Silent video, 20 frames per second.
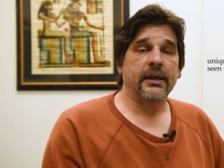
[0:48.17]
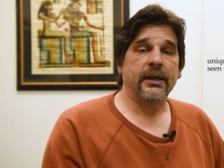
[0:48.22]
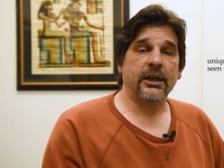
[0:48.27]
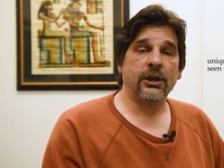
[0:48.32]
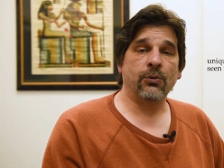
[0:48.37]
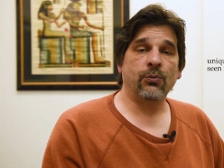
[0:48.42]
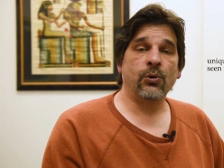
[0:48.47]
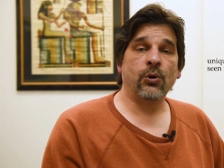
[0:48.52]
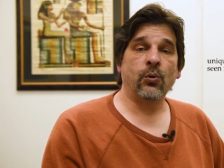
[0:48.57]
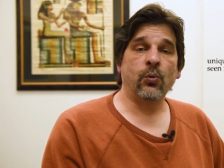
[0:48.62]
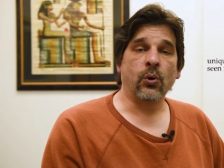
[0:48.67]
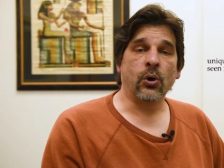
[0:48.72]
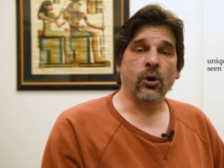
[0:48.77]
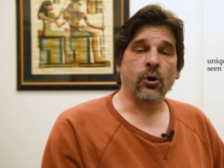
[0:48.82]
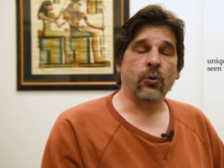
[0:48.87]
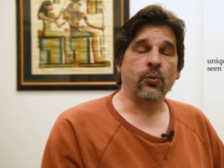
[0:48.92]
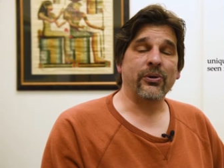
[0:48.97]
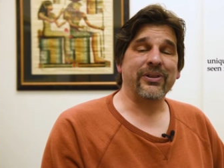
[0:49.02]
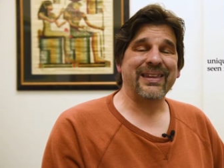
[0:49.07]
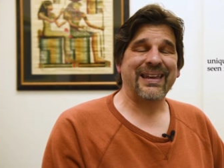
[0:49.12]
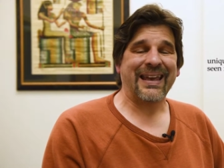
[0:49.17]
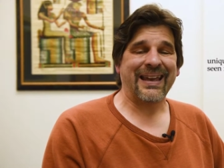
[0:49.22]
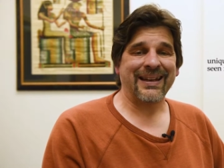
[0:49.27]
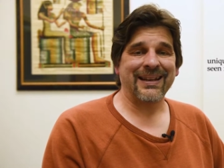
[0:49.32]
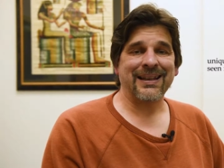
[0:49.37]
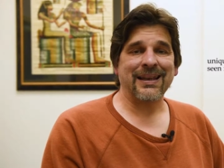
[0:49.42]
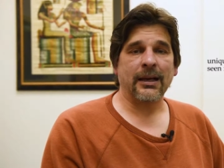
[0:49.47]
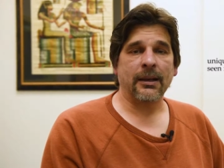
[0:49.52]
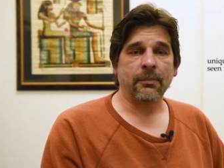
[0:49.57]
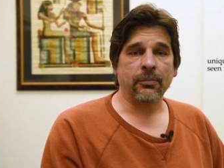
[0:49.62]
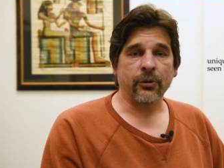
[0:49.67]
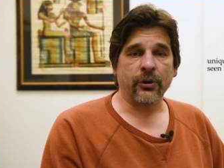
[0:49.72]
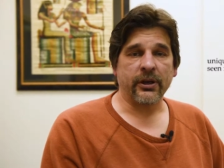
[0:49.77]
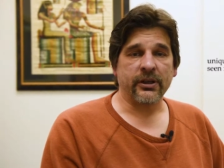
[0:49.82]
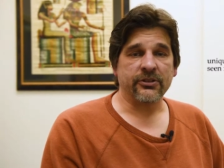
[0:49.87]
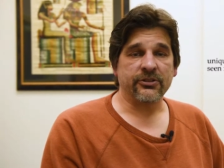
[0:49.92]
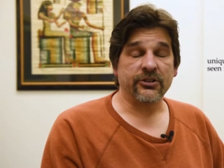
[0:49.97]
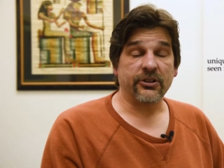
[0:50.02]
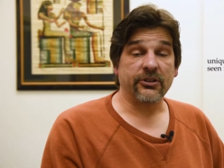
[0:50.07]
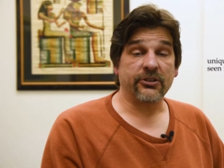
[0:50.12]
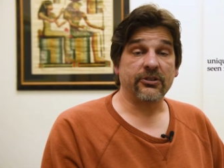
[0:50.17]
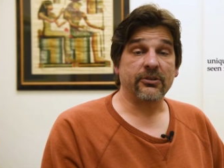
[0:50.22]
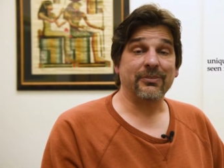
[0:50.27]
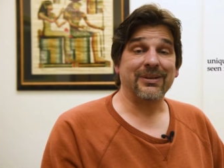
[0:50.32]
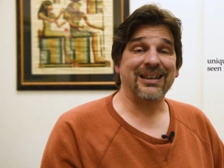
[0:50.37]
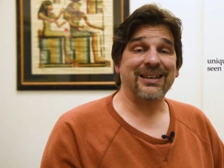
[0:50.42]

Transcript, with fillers: it will work with any operating system,